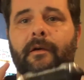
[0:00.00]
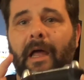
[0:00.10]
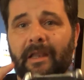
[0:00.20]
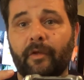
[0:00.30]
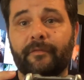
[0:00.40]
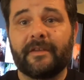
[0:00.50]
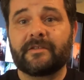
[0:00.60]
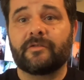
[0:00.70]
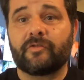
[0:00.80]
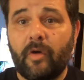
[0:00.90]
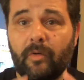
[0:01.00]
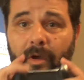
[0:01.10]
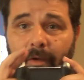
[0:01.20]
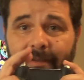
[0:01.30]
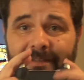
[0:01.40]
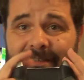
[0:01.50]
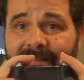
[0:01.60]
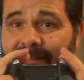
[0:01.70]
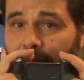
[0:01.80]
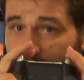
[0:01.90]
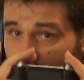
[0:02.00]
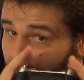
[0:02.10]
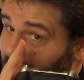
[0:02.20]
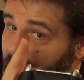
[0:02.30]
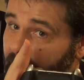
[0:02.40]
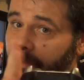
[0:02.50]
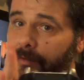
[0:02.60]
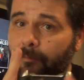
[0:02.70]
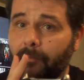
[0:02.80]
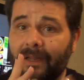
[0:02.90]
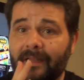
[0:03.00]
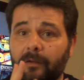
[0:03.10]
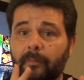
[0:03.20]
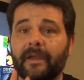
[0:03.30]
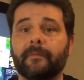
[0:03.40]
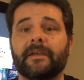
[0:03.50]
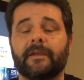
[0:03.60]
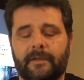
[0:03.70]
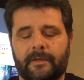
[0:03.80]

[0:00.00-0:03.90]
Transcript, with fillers: I love this controller. This is still going to be my little baby.